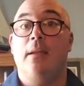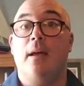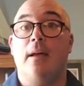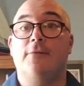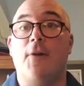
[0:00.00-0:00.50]

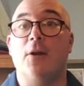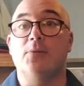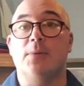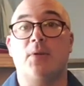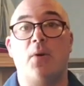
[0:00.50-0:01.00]
As far as
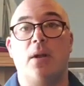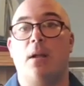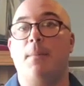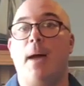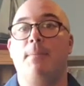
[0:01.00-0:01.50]
what's going
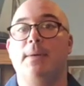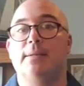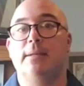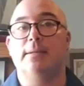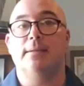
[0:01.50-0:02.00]
on in my
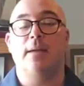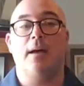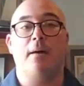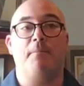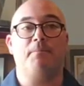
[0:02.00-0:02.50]
business,
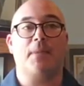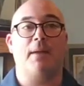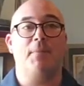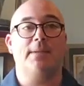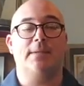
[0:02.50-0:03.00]

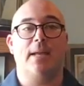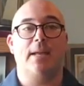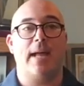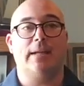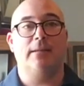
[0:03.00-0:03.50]
I've been
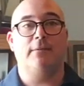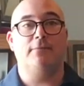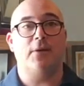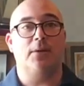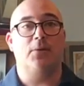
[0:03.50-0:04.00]
staying active,
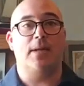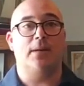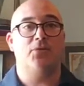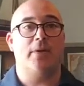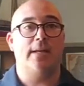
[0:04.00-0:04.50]
trying to do a lot
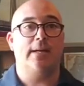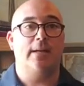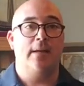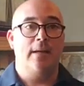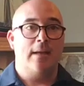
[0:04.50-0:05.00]
of
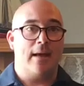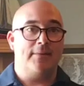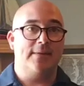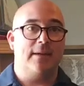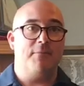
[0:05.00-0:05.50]
training.
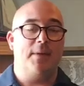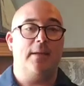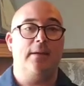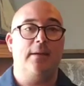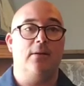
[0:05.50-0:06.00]
Obviously, I've
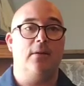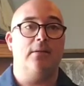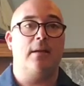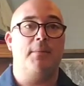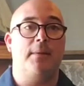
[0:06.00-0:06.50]

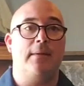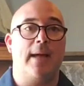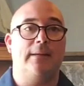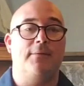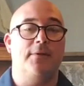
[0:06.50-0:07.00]
been
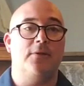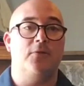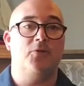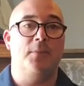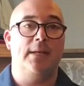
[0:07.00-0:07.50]
active on
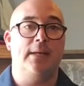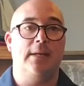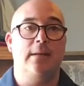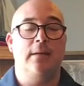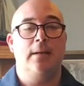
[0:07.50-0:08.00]
social
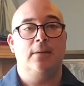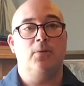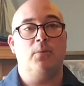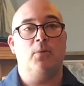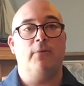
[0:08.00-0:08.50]
media,
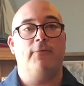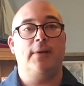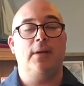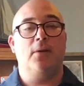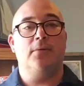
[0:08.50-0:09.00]
doing more
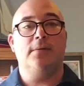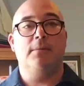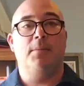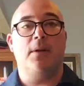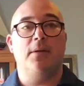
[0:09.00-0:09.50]
videos,
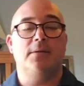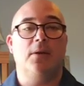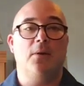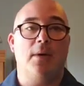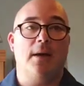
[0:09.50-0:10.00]
but
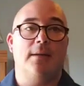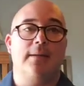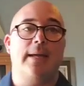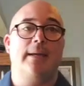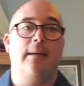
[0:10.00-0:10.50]
also
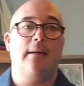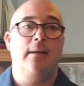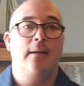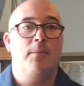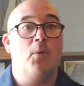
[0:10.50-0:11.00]
taking
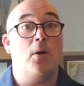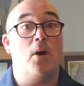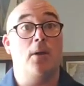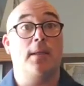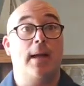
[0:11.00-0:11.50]
more
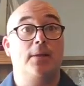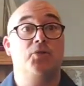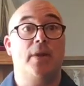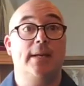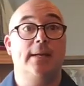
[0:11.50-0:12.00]
online
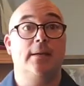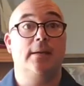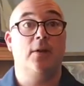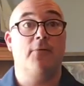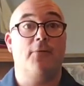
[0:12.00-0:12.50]
training,
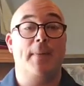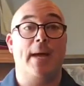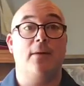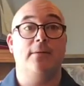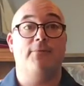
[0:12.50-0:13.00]

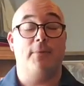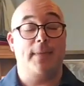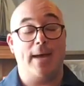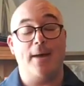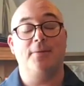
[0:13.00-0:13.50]
from
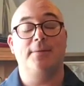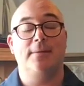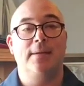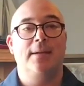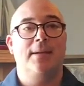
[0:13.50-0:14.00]
the
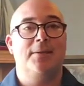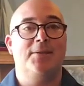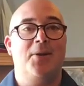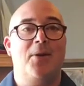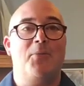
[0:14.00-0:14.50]
house.
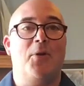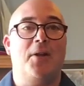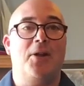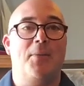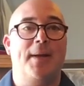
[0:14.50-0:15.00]
So I'm
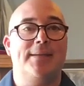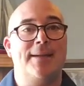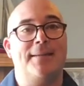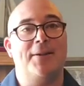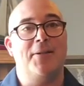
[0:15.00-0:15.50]
working on my
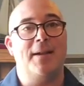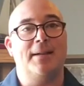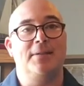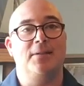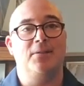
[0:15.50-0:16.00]
South Carolina
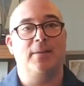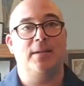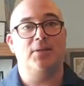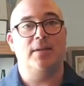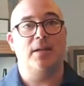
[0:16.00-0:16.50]
continuing
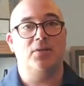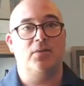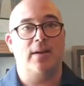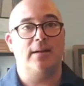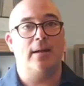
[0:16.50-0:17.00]
education
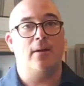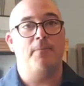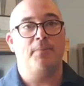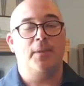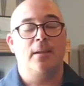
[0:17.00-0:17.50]
right
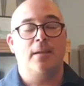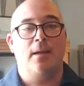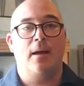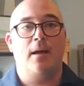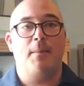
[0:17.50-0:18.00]
now,
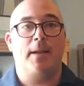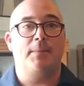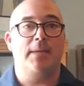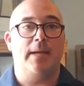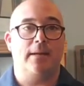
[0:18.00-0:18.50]
and
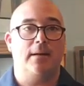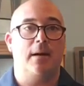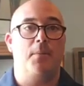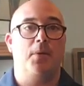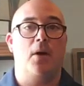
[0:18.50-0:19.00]
I'm taking a
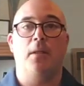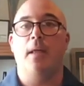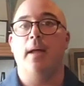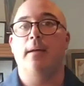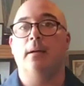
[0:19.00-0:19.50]
couple
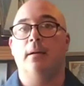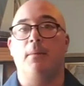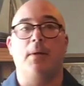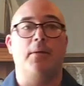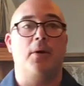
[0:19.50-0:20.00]

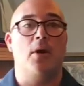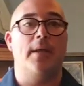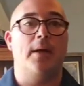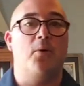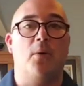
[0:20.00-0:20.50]
other
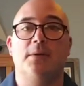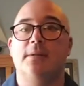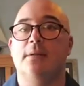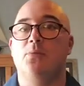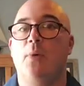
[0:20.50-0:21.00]
online courses as